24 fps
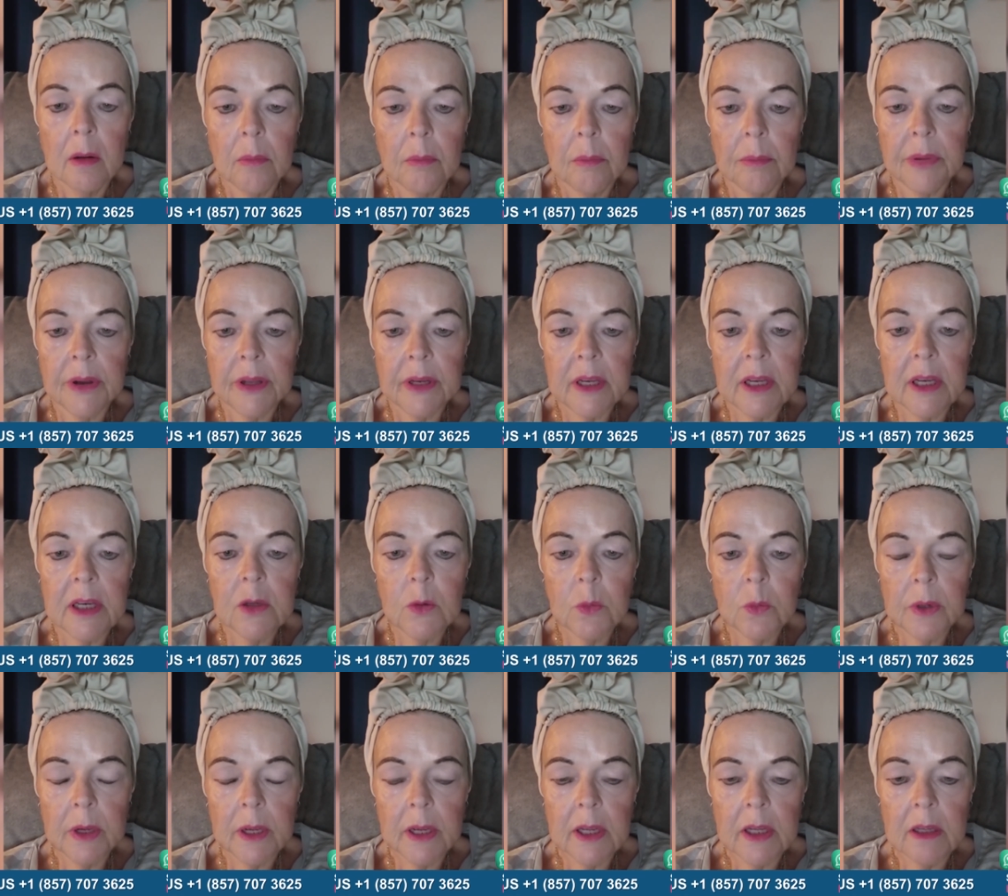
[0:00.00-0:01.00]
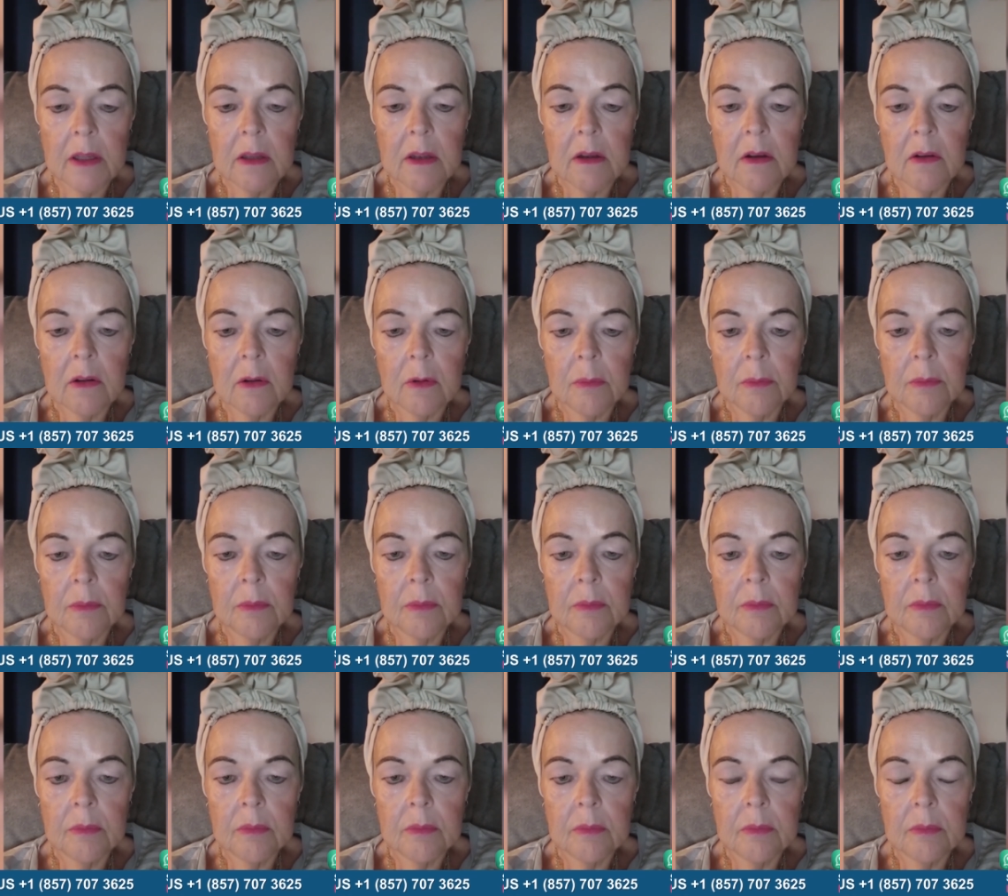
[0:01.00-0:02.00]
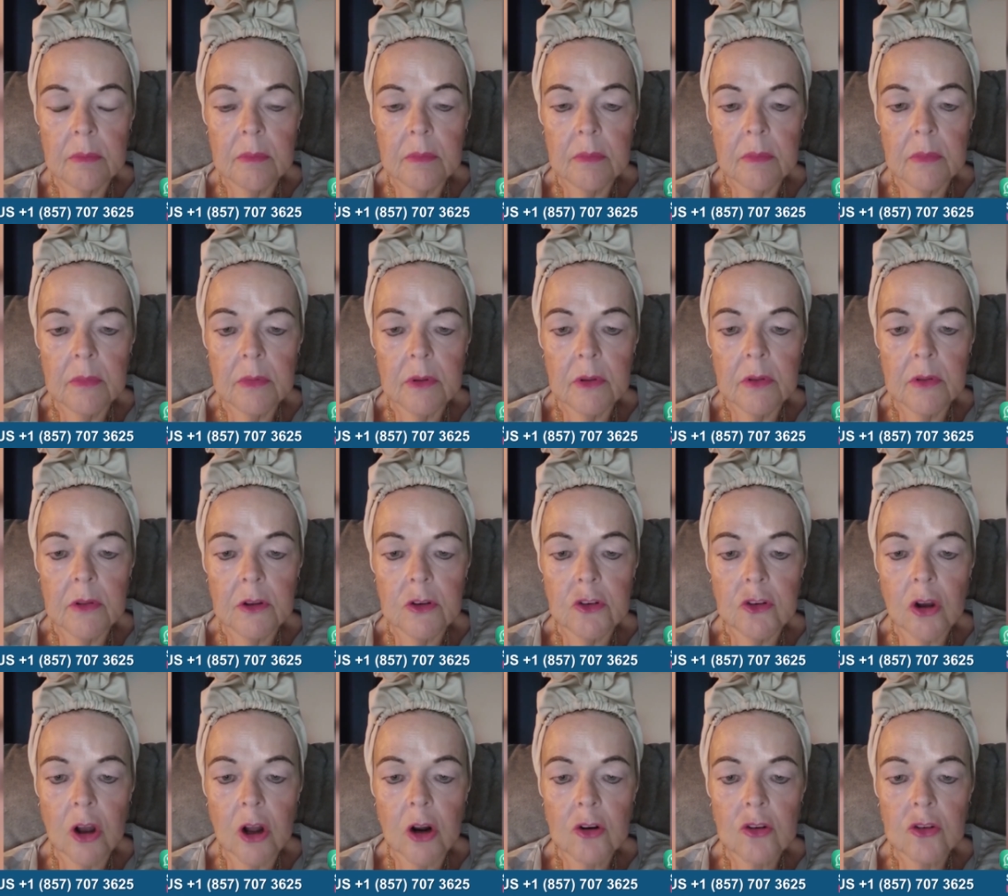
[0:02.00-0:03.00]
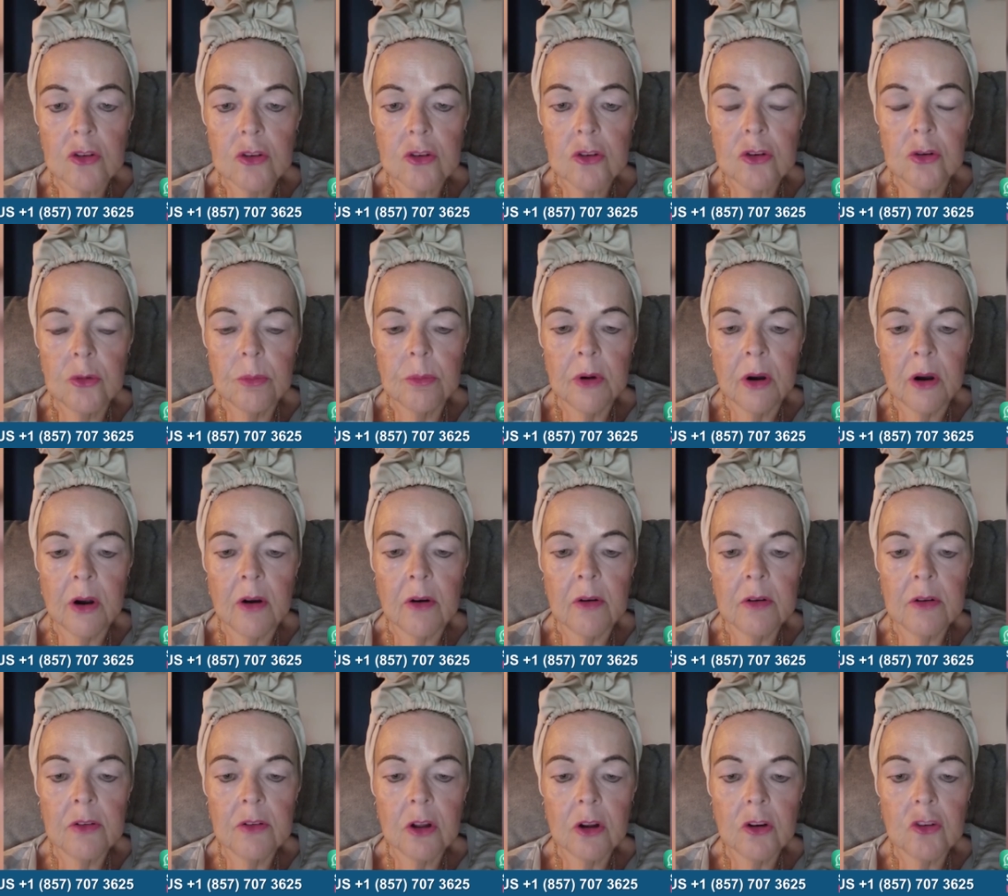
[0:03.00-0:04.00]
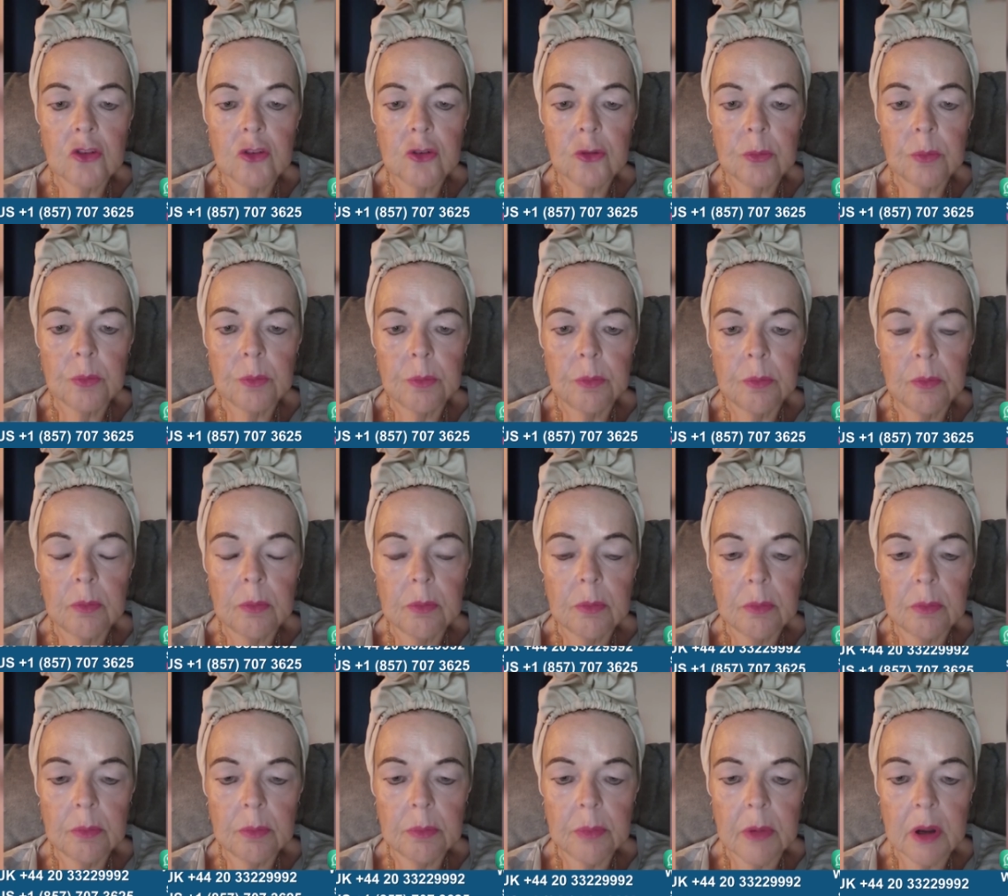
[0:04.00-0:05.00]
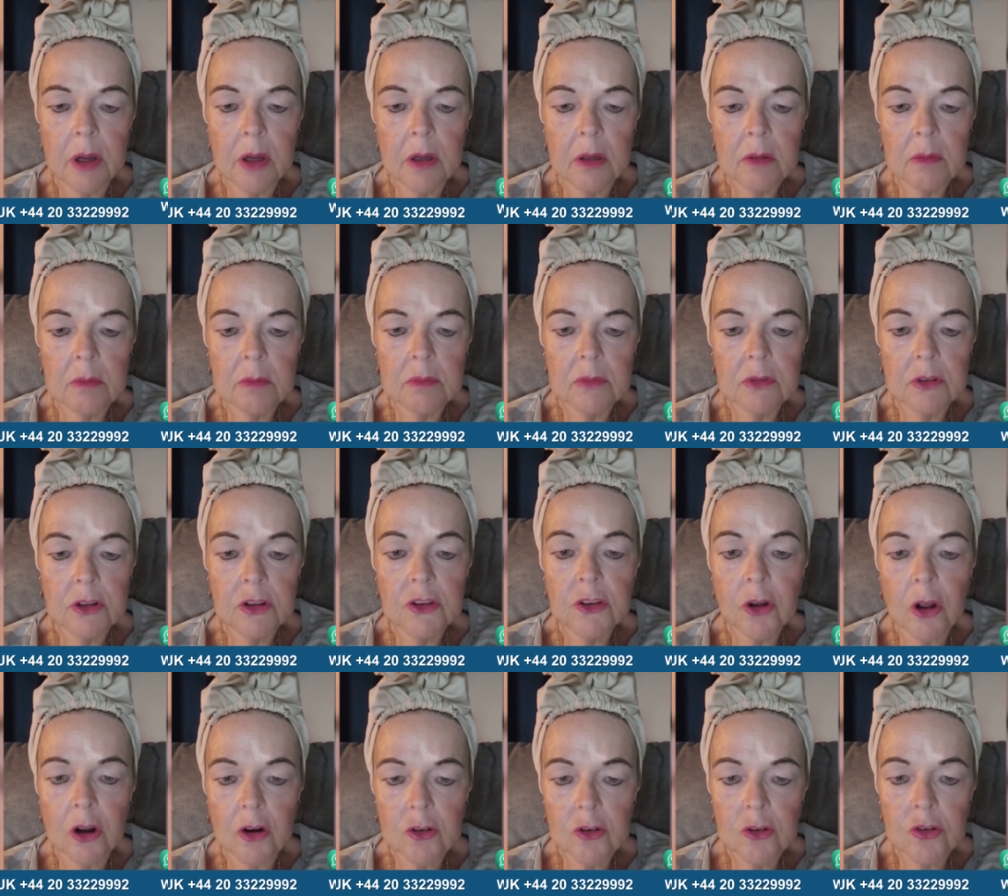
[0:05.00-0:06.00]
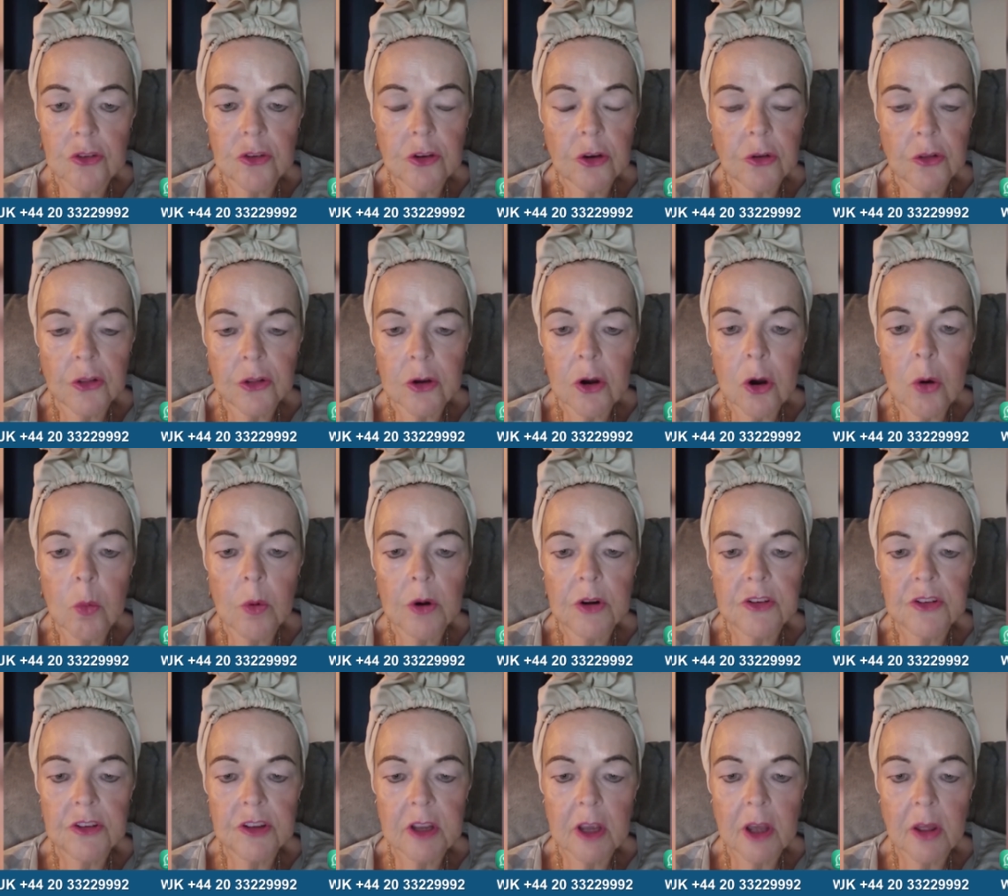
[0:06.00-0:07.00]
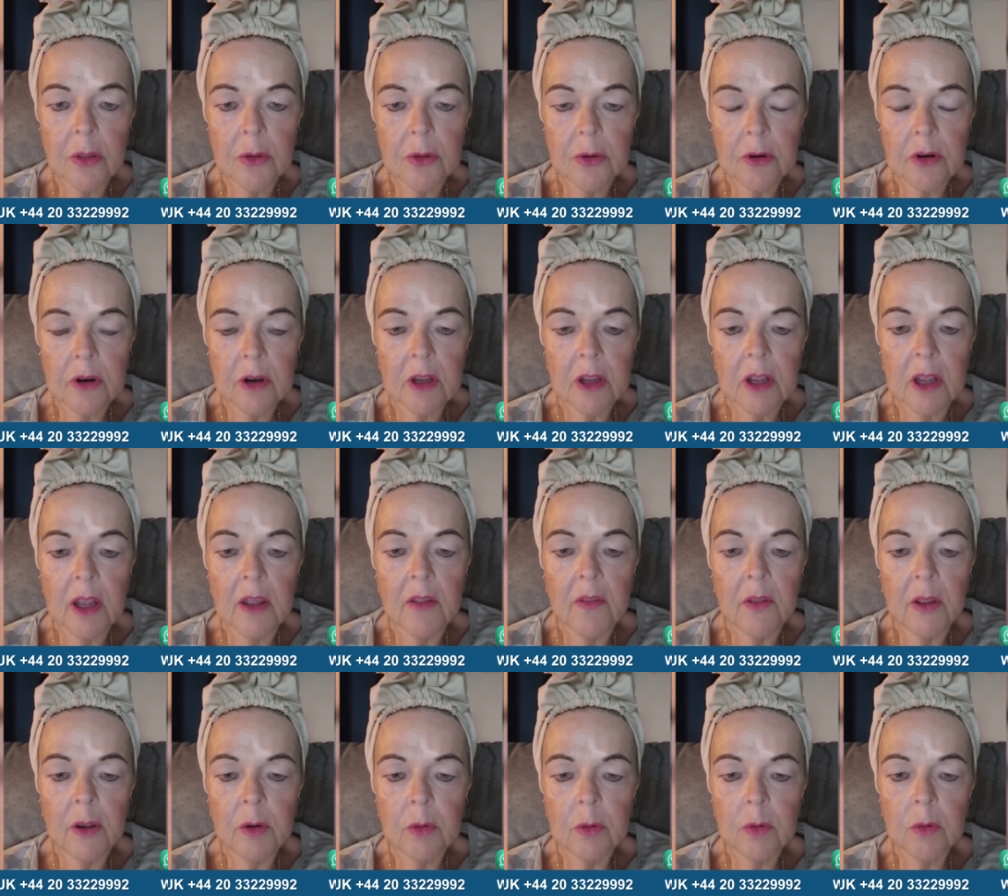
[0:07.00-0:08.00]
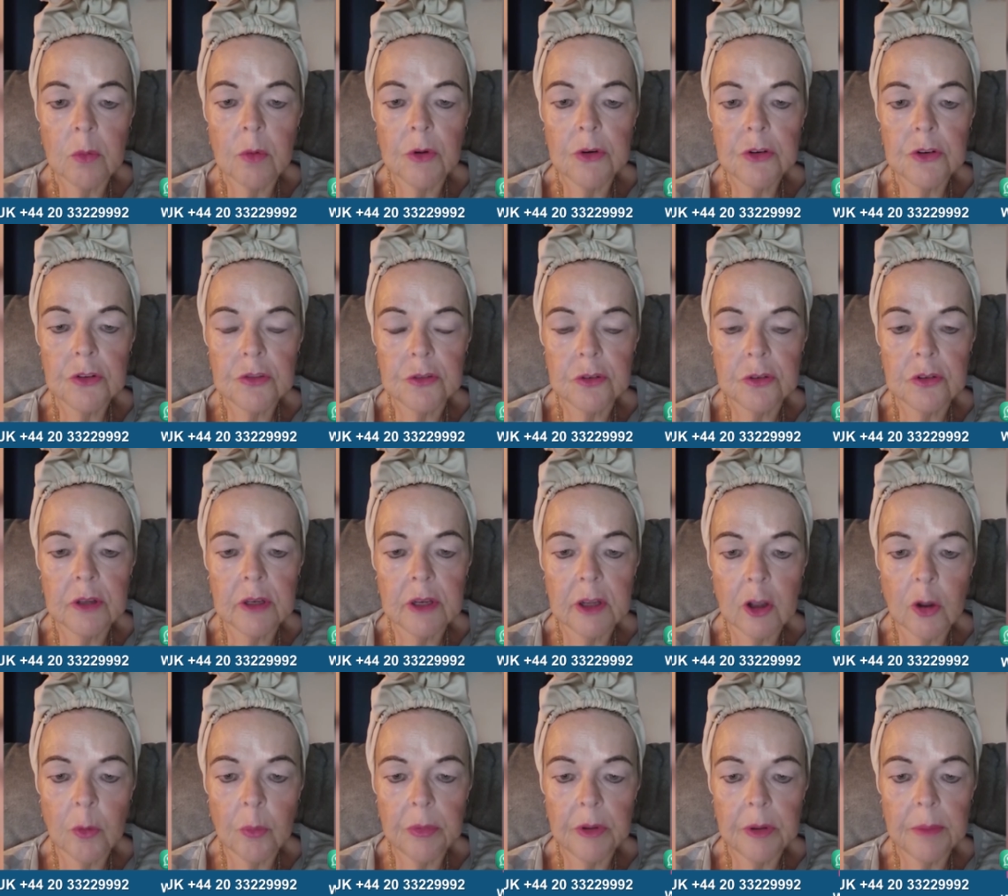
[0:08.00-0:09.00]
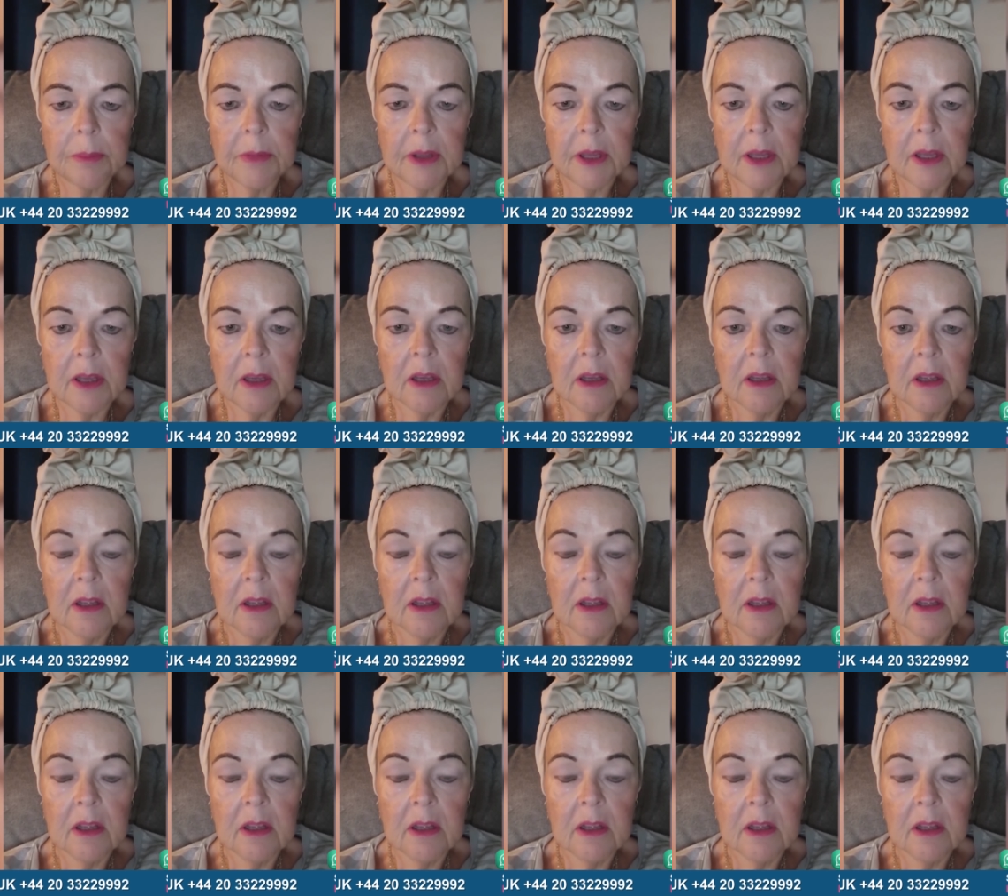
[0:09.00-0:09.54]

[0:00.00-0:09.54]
But anyway, the Dr. Kumar and Dr. The doctors there, they all worked together and they were wonderful in helping me.